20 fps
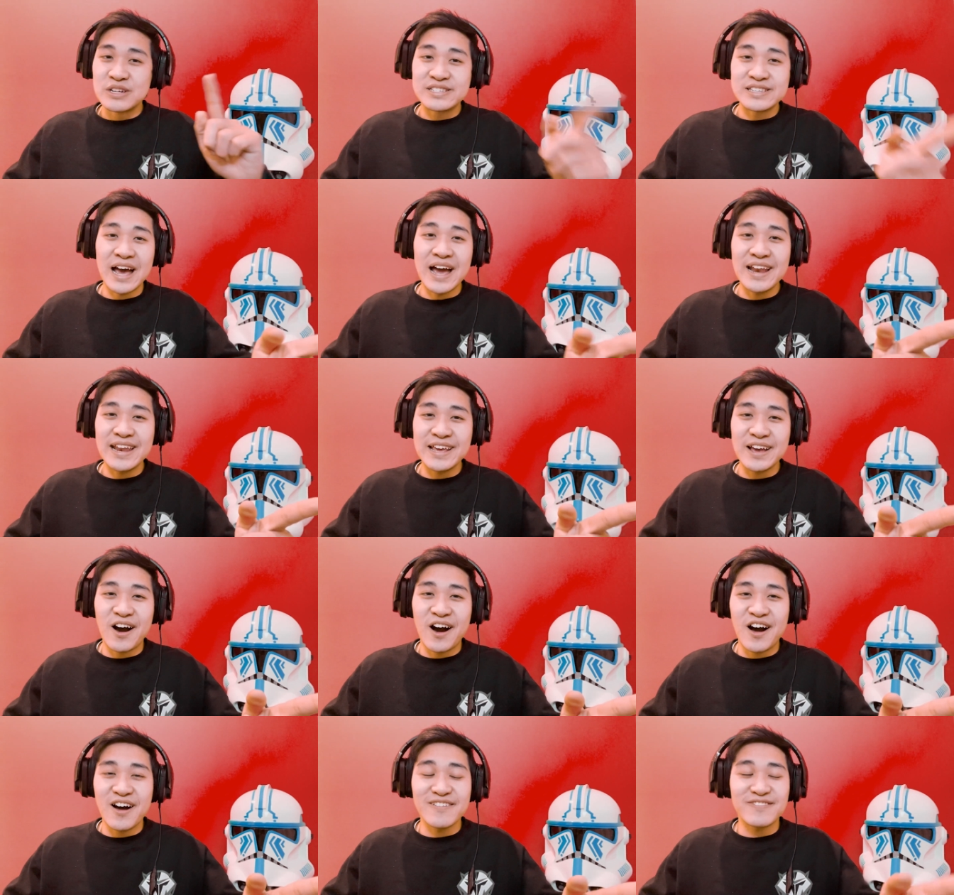And we're
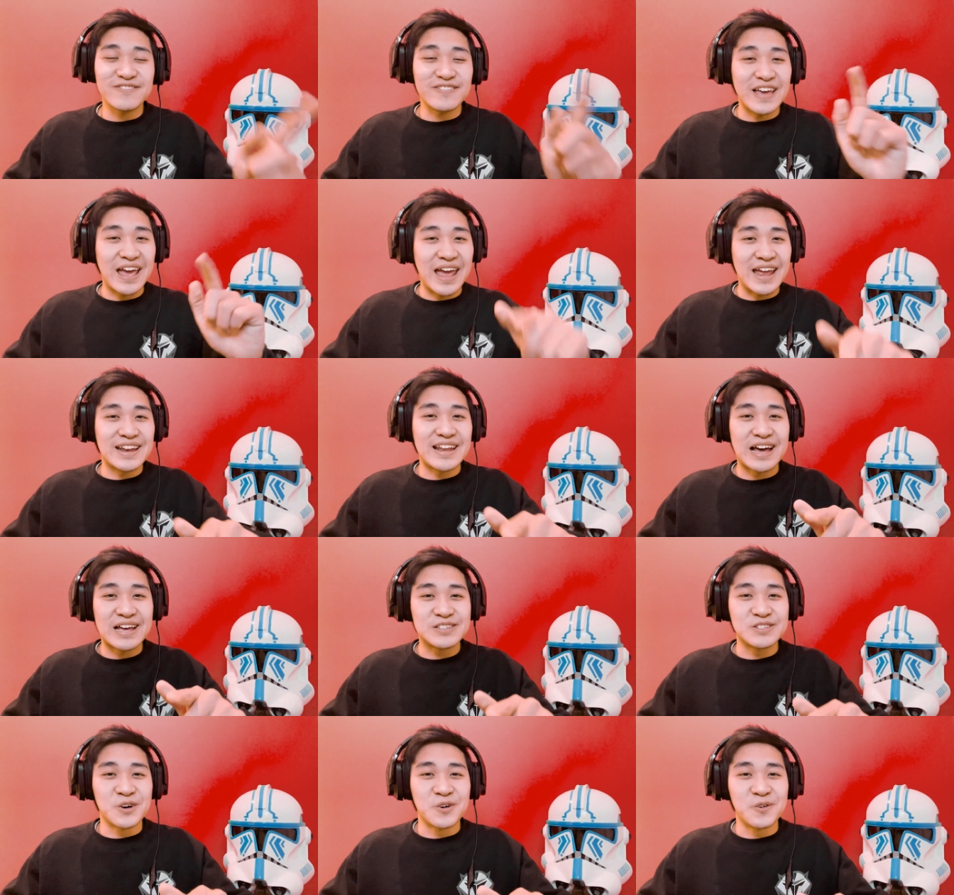signing off,
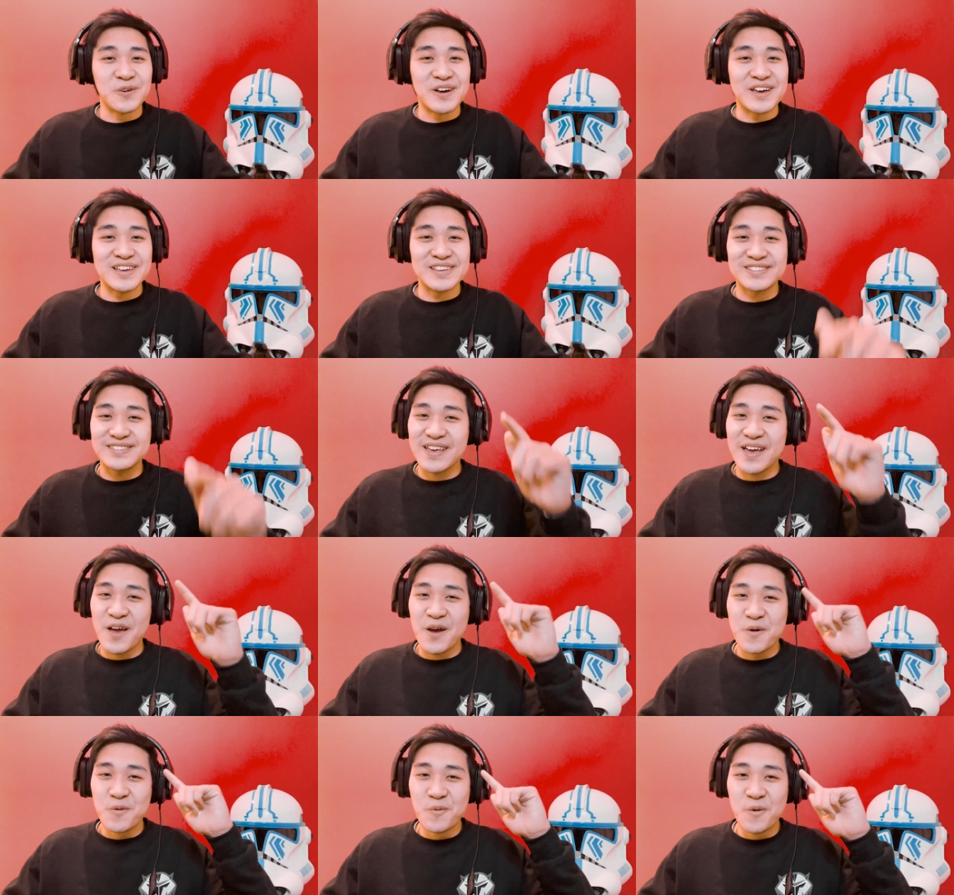and as
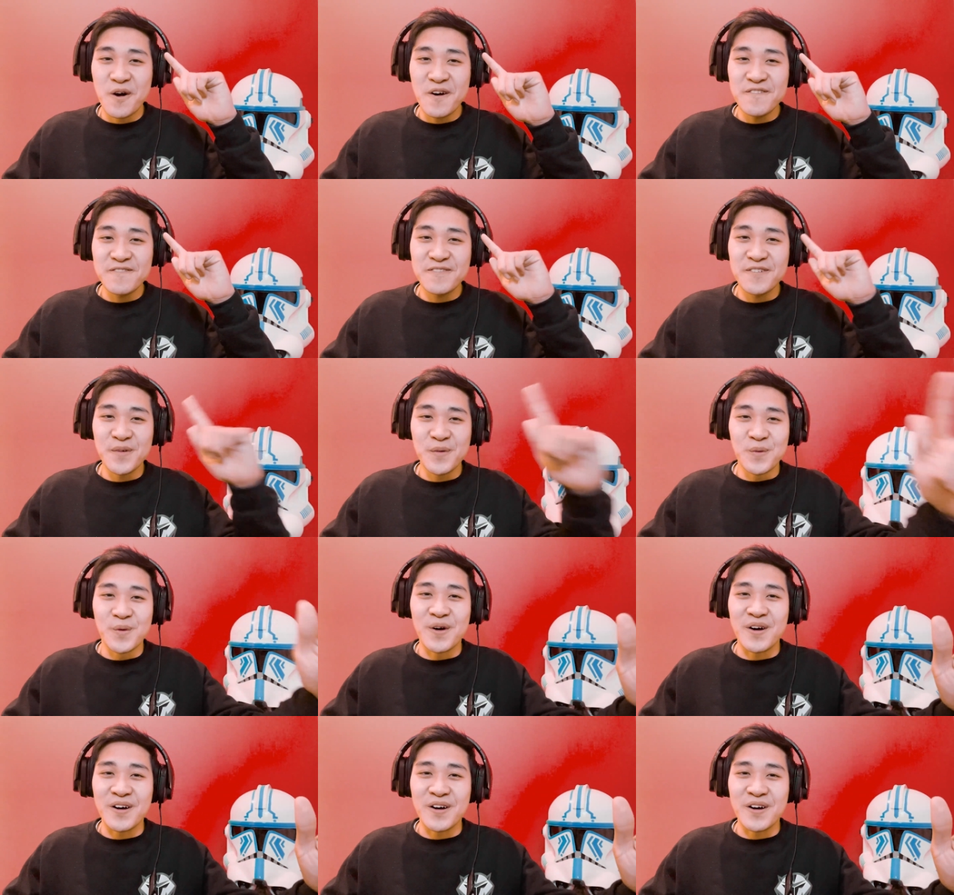always, Woof